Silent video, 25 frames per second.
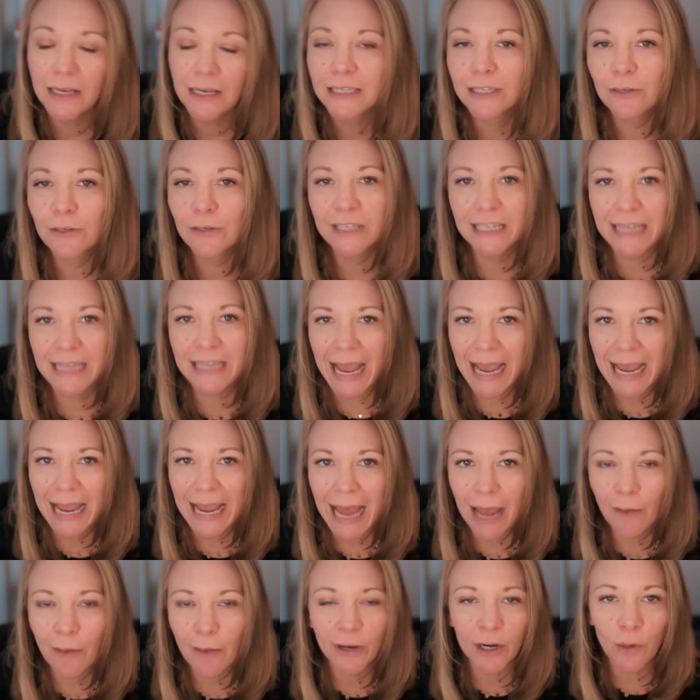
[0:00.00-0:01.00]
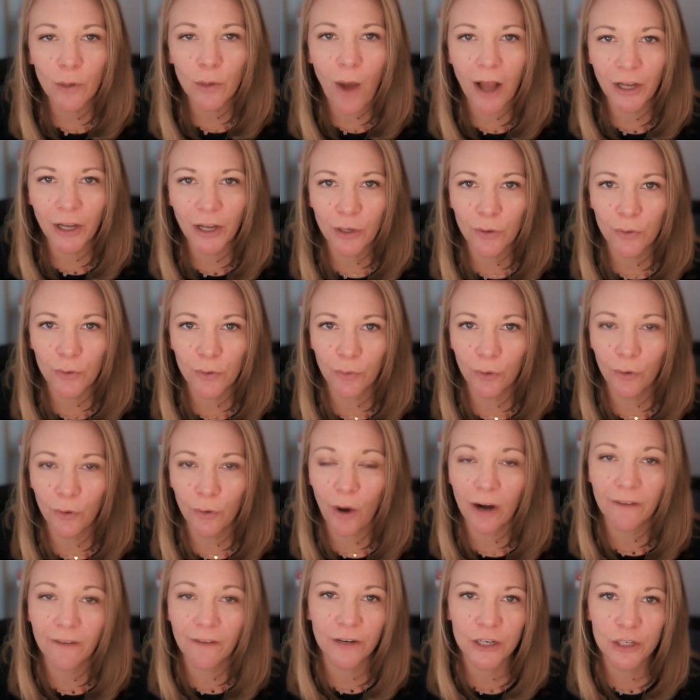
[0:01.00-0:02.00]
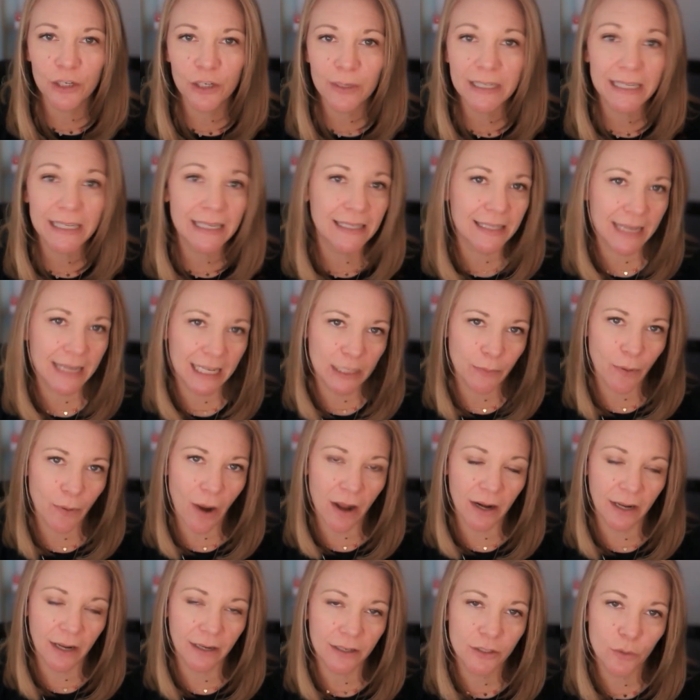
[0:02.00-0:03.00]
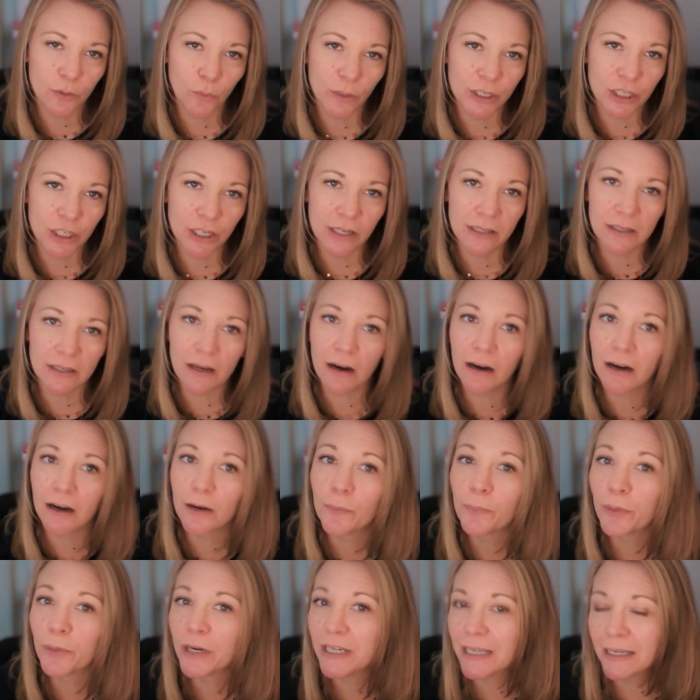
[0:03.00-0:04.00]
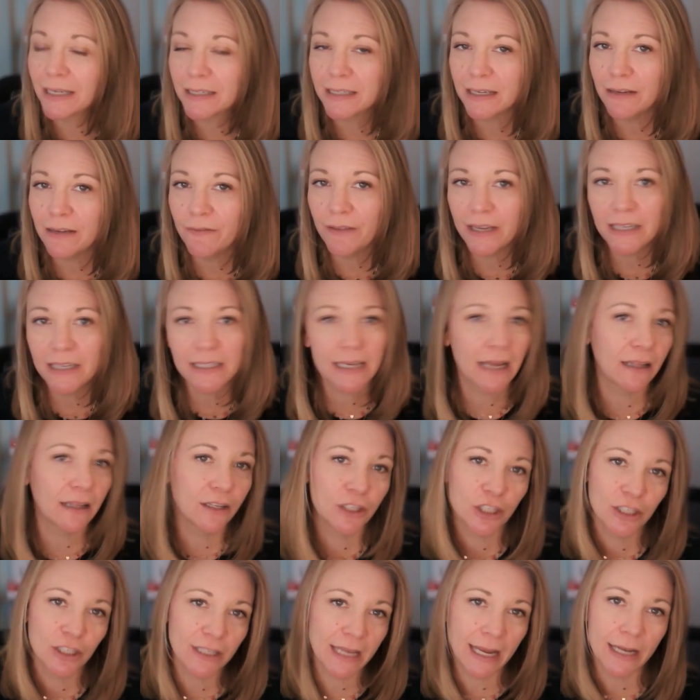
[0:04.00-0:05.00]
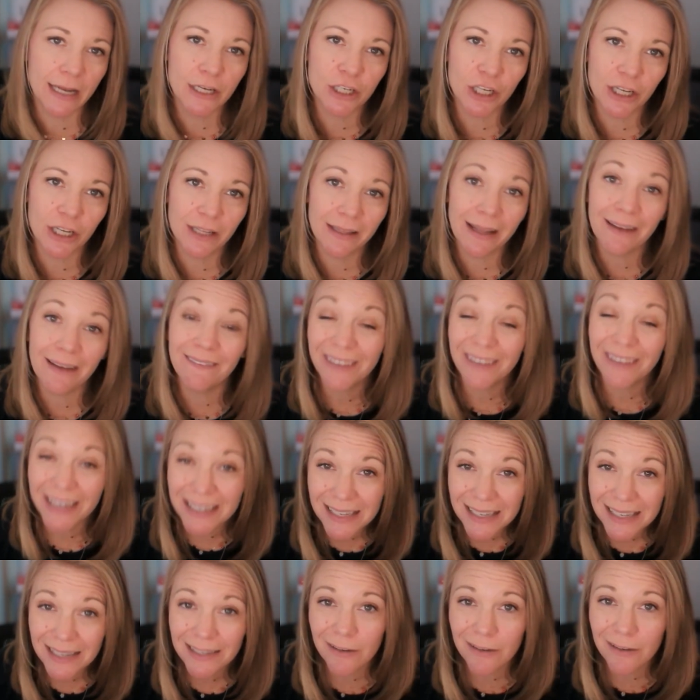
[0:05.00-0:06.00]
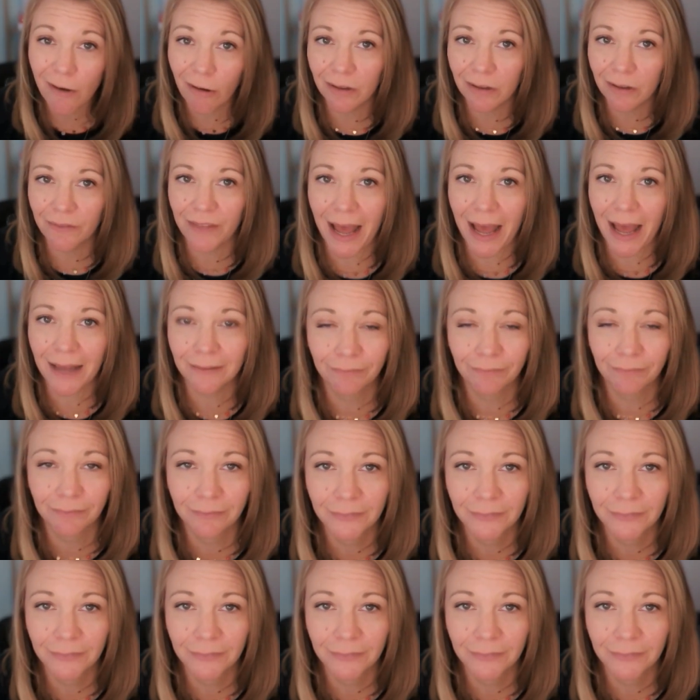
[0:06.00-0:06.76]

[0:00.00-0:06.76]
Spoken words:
So today I want to walk you through our Virtuous Insights product, which is our predictive intelligence engine that fixes all of that.